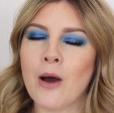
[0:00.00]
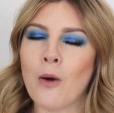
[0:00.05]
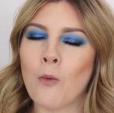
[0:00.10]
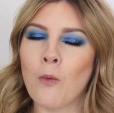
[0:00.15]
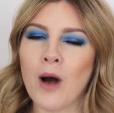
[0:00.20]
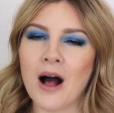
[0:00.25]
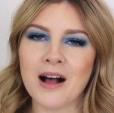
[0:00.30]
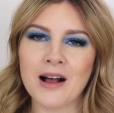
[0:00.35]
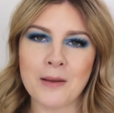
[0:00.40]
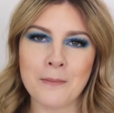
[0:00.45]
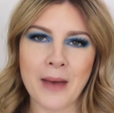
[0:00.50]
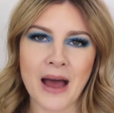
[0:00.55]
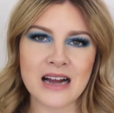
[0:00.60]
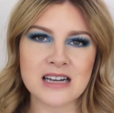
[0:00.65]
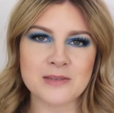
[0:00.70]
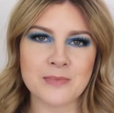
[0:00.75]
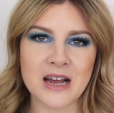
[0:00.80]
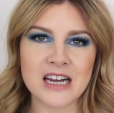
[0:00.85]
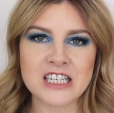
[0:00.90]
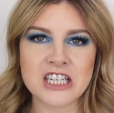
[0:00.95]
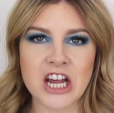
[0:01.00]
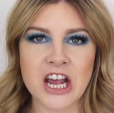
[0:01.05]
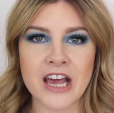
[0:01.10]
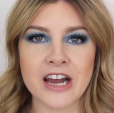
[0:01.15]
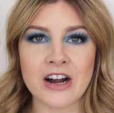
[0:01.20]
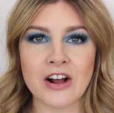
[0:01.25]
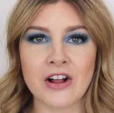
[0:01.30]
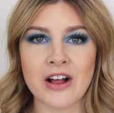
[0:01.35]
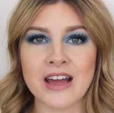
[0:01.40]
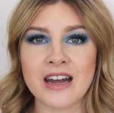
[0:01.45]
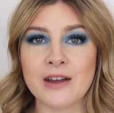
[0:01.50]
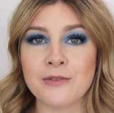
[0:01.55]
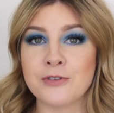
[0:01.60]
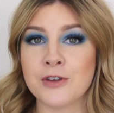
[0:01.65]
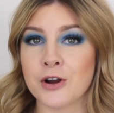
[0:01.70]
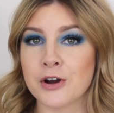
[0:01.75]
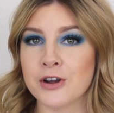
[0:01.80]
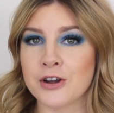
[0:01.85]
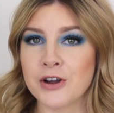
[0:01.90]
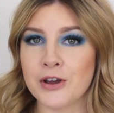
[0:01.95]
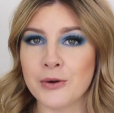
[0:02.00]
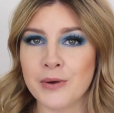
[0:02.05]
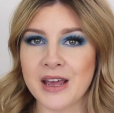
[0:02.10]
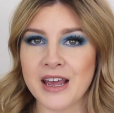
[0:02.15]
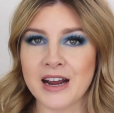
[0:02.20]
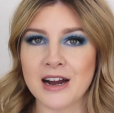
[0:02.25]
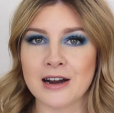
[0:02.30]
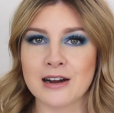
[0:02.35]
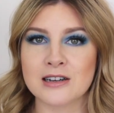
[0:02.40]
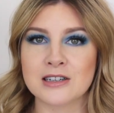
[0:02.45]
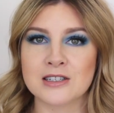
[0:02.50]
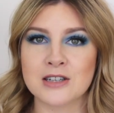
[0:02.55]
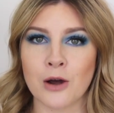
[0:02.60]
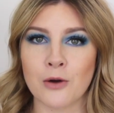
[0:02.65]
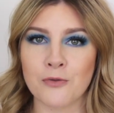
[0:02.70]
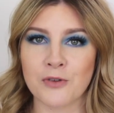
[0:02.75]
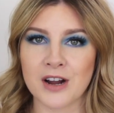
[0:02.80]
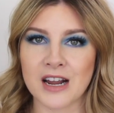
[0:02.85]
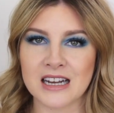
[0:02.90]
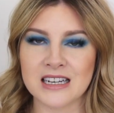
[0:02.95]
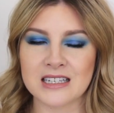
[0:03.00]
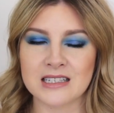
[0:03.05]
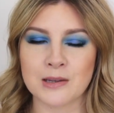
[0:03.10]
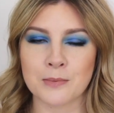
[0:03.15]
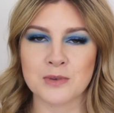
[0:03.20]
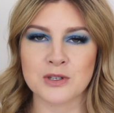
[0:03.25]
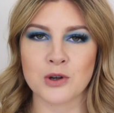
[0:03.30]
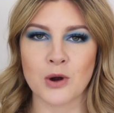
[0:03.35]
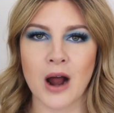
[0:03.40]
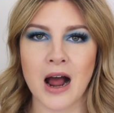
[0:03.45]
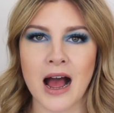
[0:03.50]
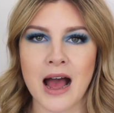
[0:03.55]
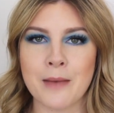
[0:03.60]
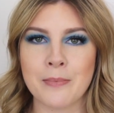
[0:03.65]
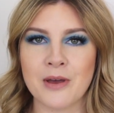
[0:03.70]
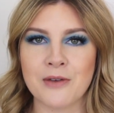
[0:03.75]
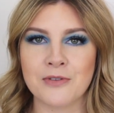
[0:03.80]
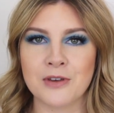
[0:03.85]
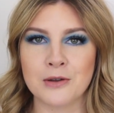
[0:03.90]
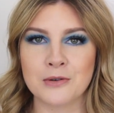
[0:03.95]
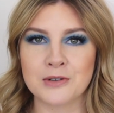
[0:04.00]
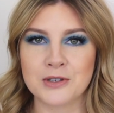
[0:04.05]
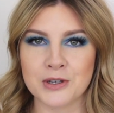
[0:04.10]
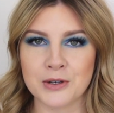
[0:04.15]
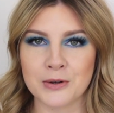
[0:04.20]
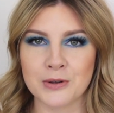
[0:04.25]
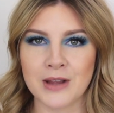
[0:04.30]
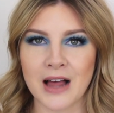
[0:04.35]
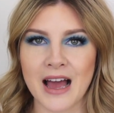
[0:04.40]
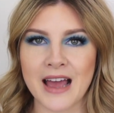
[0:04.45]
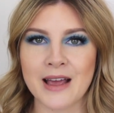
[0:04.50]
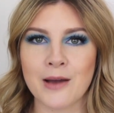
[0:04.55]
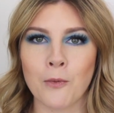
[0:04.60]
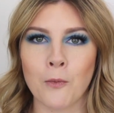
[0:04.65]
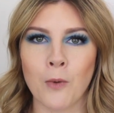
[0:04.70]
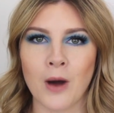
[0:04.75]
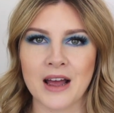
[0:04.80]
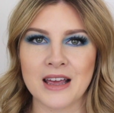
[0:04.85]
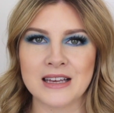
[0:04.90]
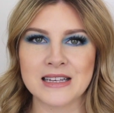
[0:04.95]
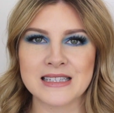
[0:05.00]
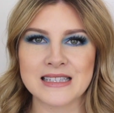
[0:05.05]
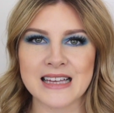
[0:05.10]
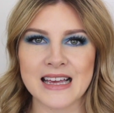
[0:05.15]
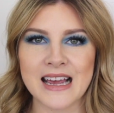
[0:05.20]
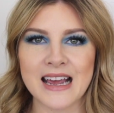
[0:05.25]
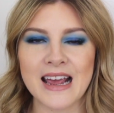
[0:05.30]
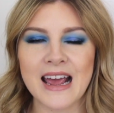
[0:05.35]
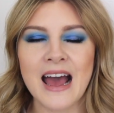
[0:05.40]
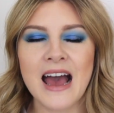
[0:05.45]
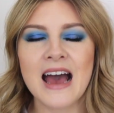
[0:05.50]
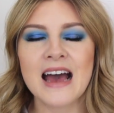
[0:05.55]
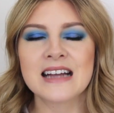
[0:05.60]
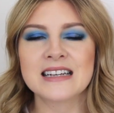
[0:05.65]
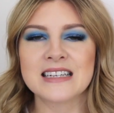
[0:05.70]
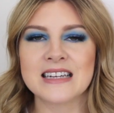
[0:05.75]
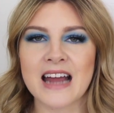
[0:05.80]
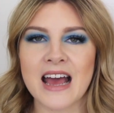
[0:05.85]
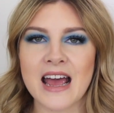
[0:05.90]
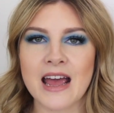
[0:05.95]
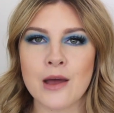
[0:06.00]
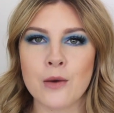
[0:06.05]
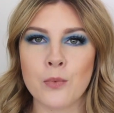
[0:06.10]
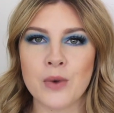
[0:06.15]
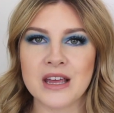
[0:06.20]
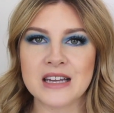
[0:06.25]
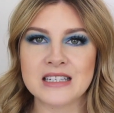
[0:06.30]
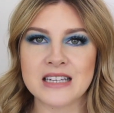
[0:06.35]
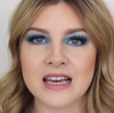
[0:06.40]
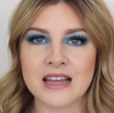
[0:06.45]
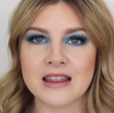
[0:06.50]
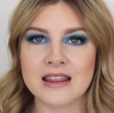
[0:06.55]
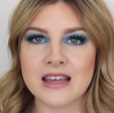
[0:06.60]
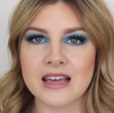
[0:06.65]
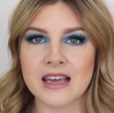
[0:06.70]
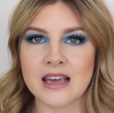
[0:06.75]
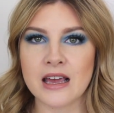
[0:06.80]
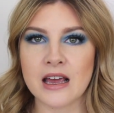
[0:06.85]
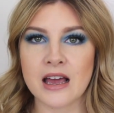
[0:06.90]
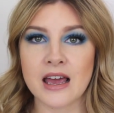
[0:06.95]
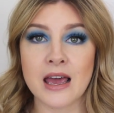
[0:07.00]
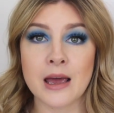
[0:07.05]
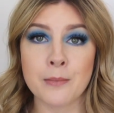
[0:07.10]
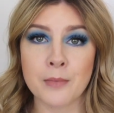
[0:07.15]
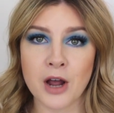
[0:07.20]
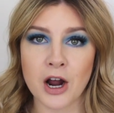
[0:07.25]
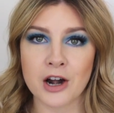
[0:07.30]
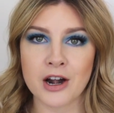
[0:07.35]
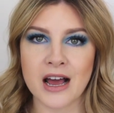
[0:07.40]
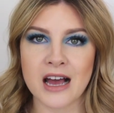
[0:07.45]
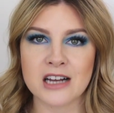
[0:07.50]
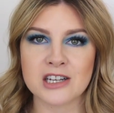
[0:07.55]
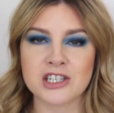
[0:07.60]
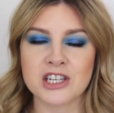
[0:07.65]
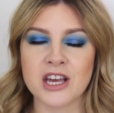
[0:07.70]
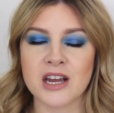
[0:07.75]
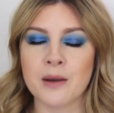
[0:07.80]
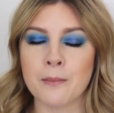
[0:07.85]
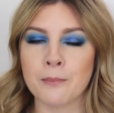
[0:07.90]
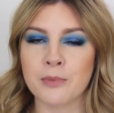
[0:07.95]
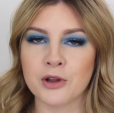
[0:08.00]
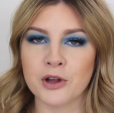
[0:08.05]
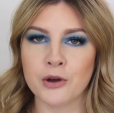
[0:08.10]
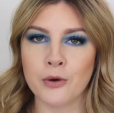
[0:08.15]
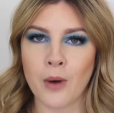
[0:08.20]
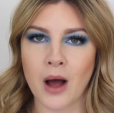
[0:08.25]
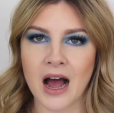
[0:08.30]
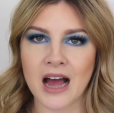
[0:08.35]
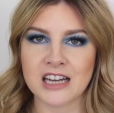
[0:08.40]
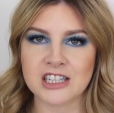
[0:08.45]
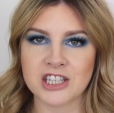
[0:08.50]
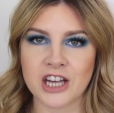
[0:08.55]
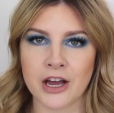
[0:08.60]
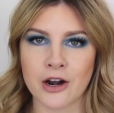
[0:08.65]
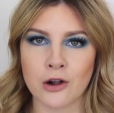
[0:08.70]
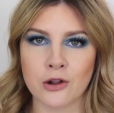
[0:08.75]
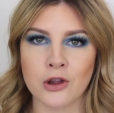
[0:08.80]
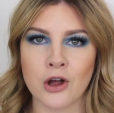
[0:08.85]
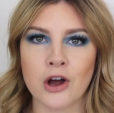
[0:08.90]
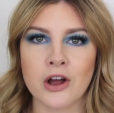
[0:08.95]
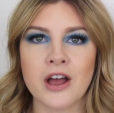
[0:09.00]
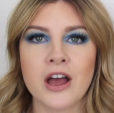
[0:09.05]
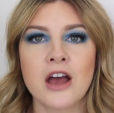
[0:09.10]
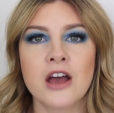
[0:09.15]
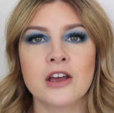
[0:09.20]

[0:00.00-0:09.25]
welcome back to my channel, and if you're new here, don't forget to subscribe if you do like what you see. Today we did the Kim Kardashian blue eyeshadow look